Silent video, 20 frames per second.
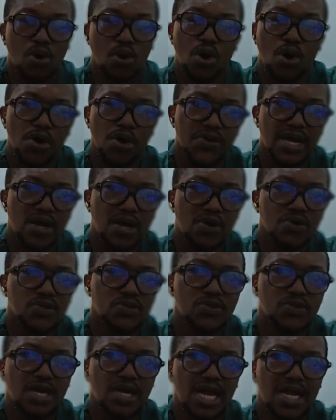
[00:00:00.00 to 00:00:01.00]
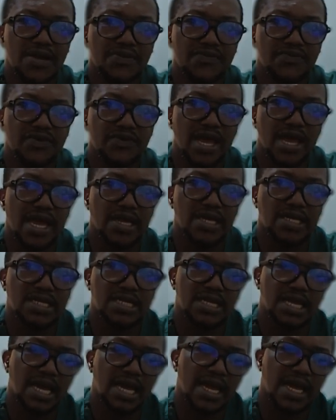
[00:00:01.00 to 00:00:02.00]
Or you can also have
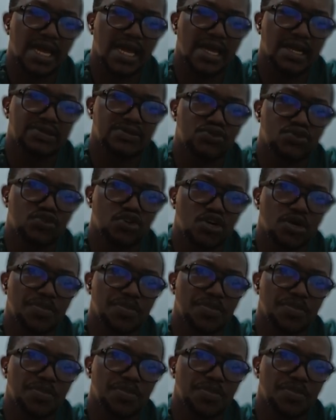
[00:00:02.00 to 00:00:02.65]
drop a